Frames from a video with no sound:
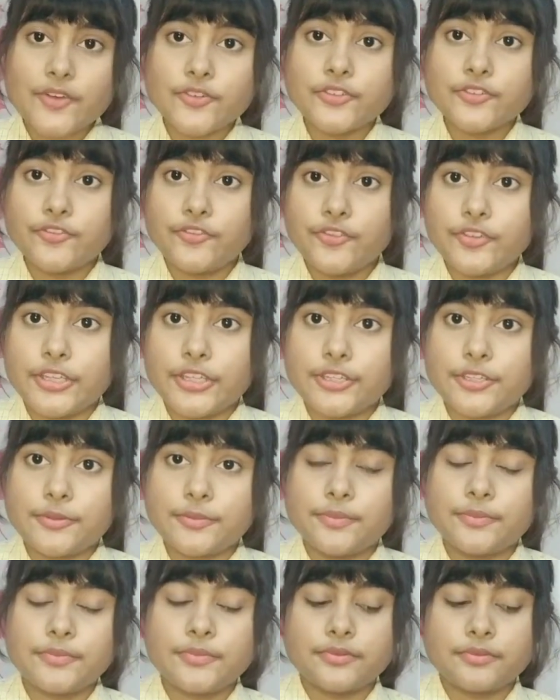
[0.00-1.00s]
will
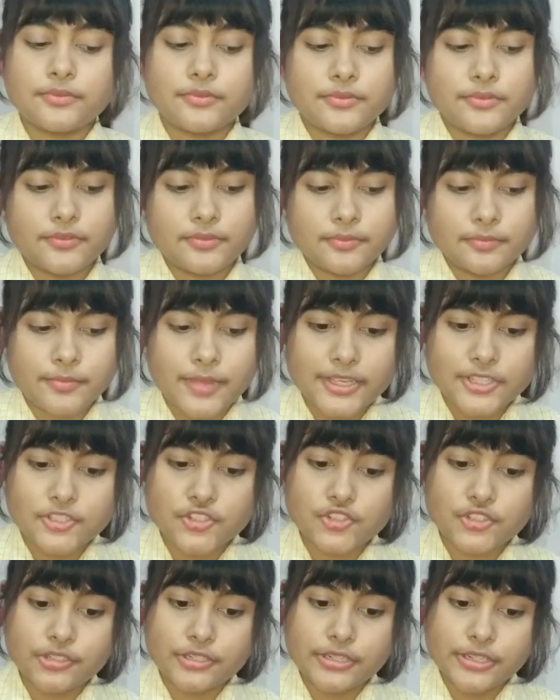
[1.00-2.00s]
film my
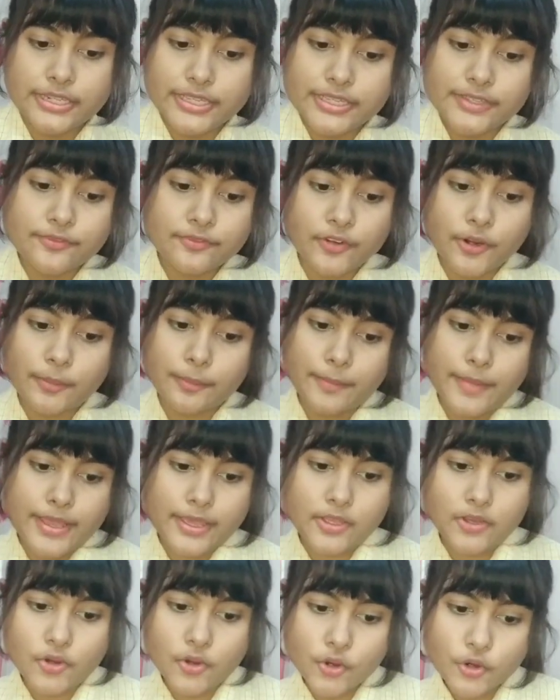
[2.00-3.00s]
journey from
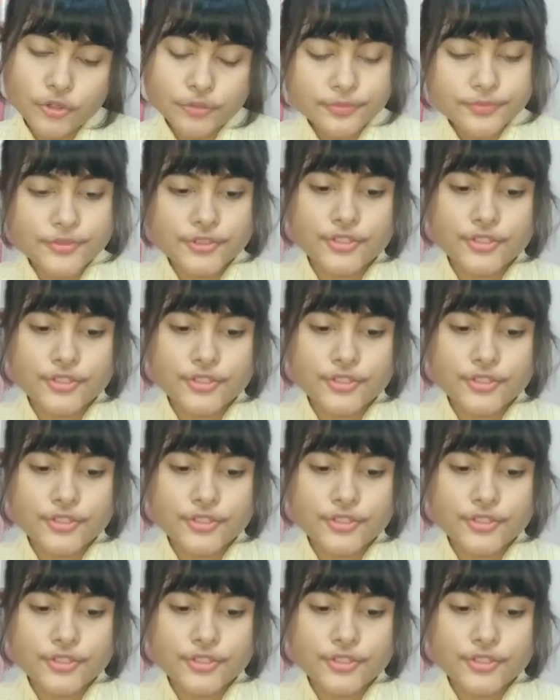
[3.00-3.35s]
my home